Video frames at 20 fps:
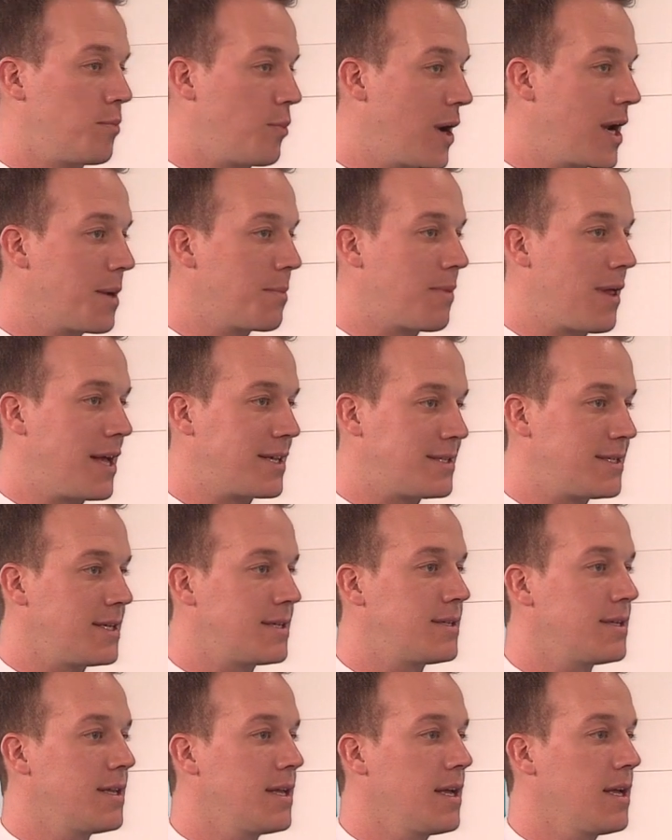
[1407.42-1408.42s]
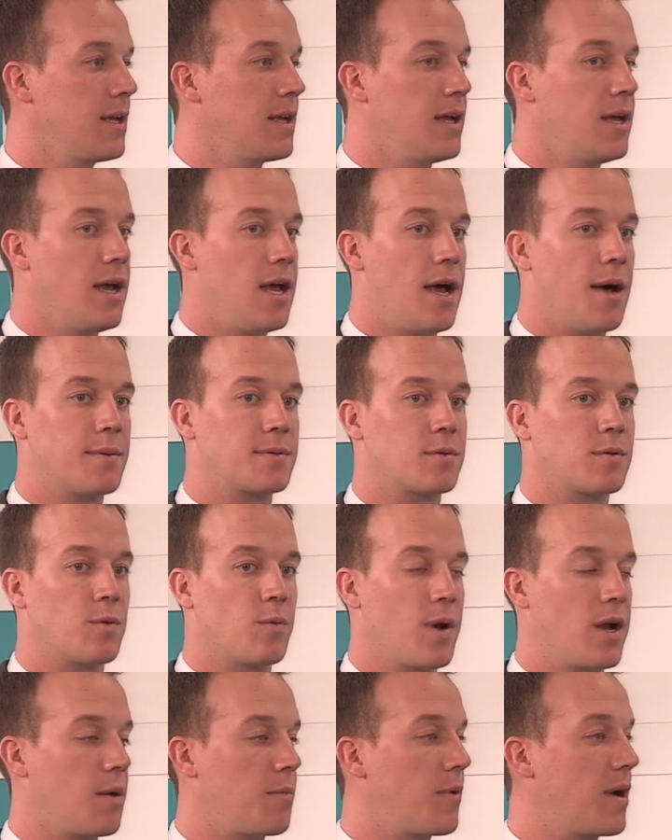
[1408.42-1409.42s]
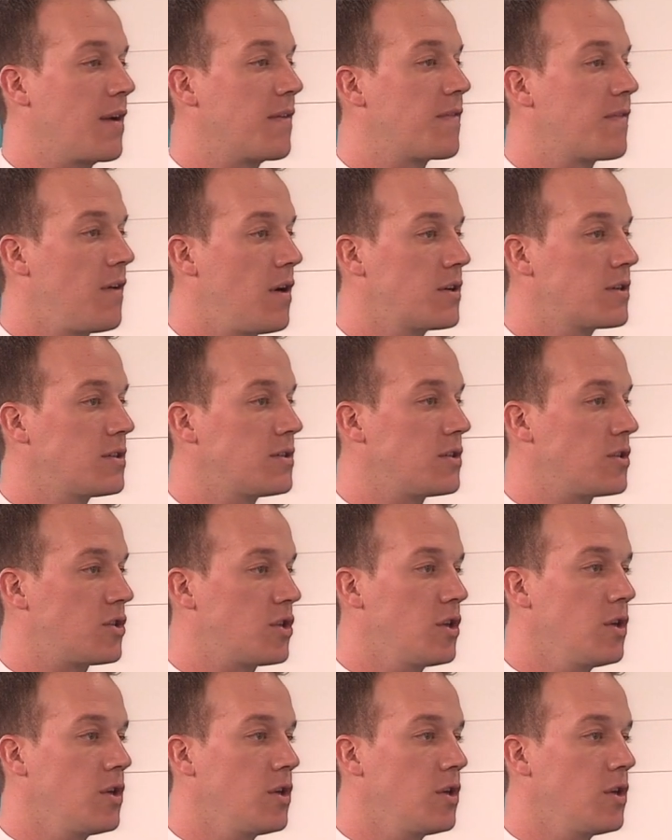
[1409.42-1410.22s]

brain plasticity, helps with the way our brain functions. It's